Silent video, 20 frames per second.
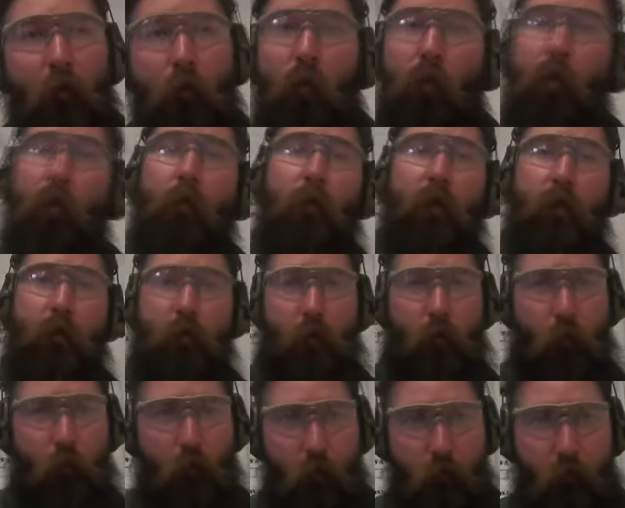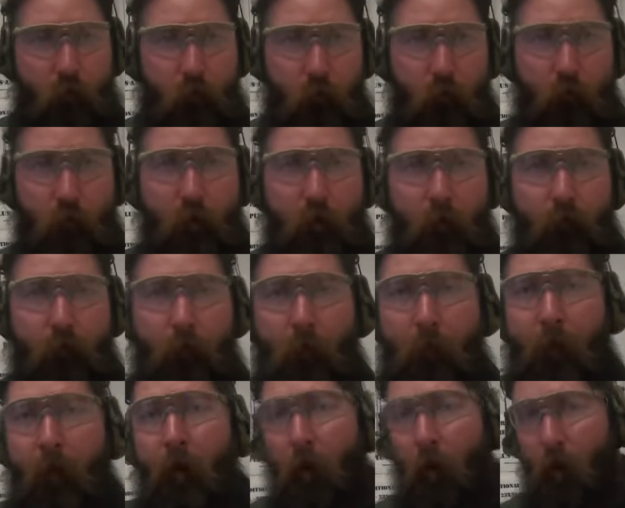We want to make sure that we aren't doing that.
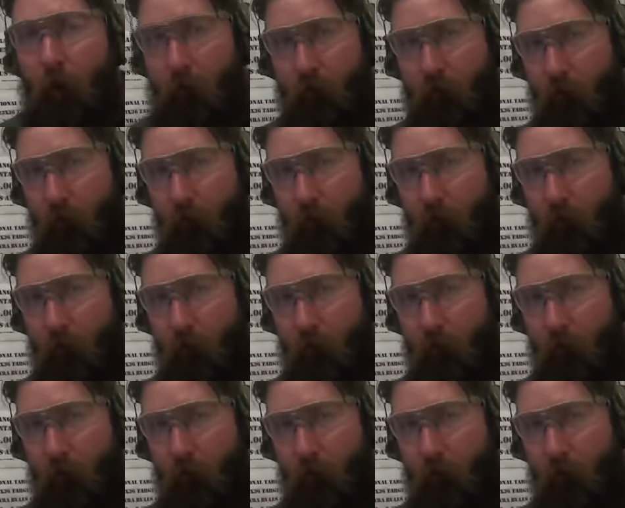On a